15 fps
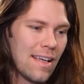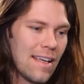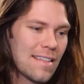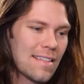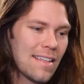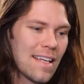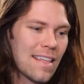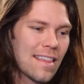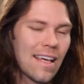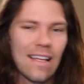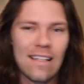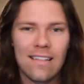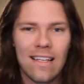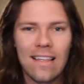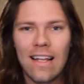It's like that.
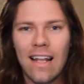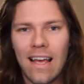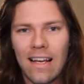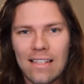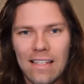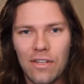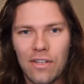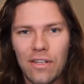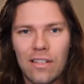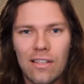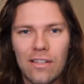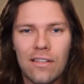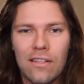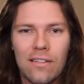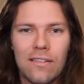It's like that ex that
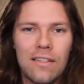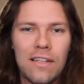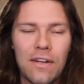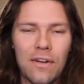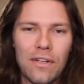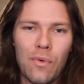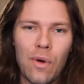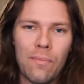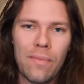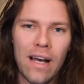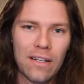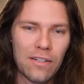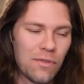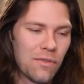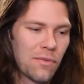you went
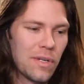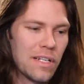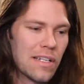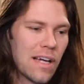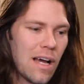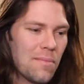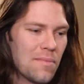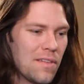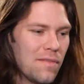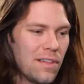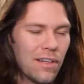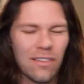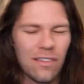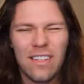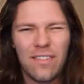back to 3 times,
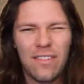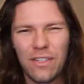even though